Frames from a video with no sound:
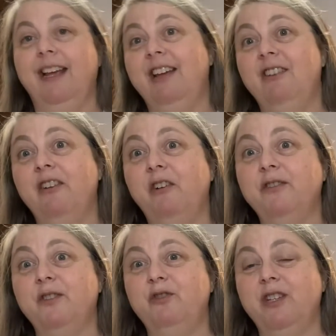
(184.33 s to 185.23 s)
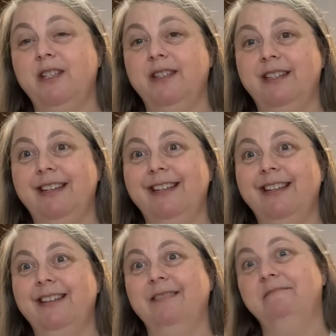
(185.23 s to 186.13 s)
you can also just
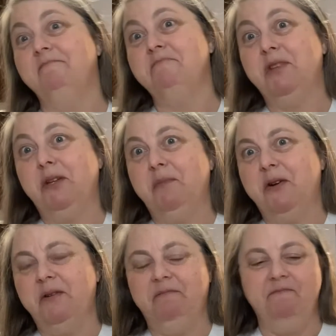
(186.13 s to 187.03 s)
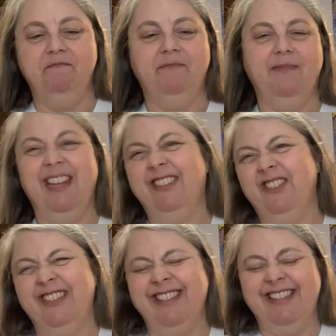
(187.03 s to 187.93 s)
pull it apart. It's
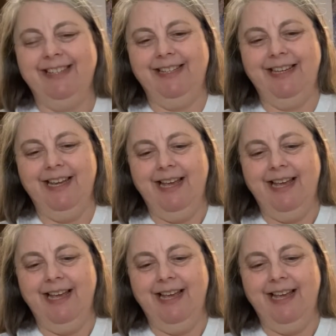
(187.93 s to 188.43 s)
just as easy.